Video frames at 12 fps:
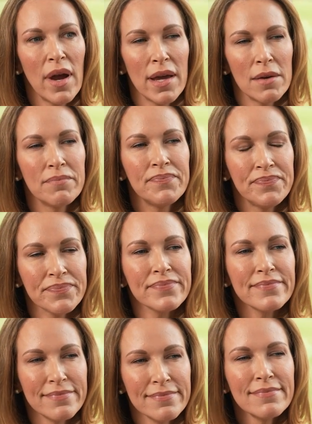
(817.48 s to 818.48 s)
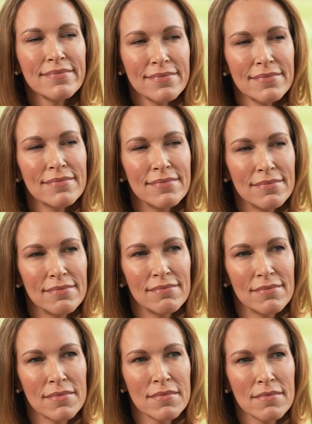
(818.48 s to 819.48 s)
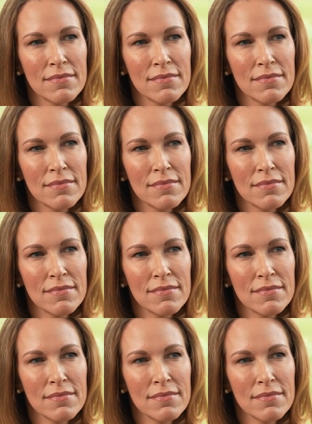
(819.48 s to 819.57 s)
when a mole starts to change its